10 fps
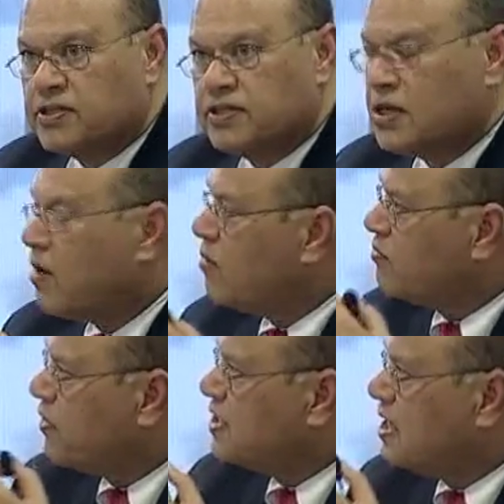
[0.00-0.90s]
So
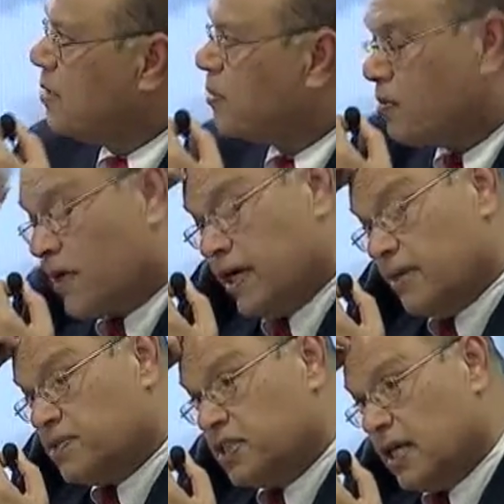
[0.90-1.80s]
for example,
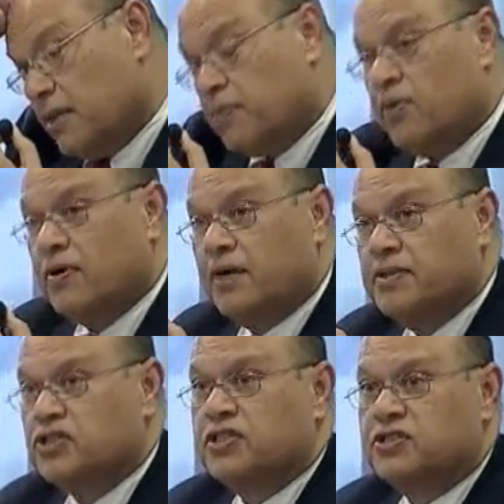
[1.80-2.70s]
YMCA program
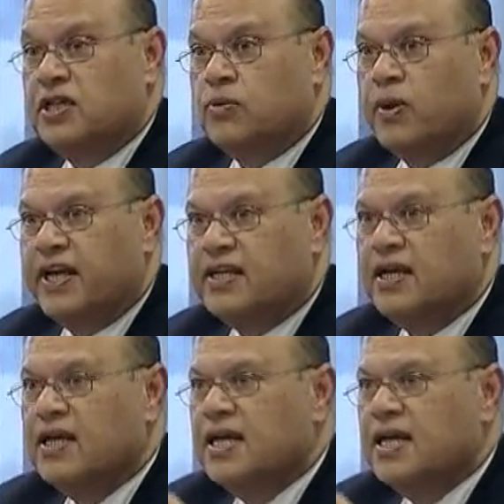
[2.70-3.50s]
is 16 weeks.